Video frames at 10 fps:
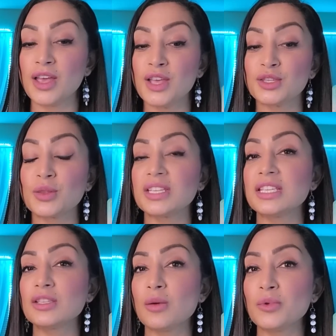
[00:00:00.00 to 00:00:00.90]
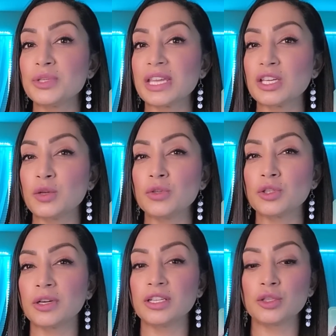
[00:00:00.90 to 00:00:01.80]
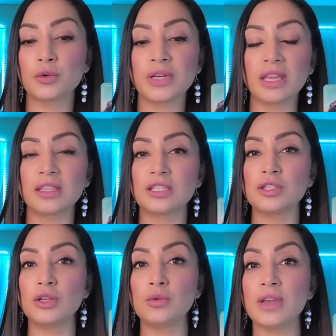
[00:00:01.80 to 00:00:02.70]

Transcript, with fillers: So this is almost like you starting to create this new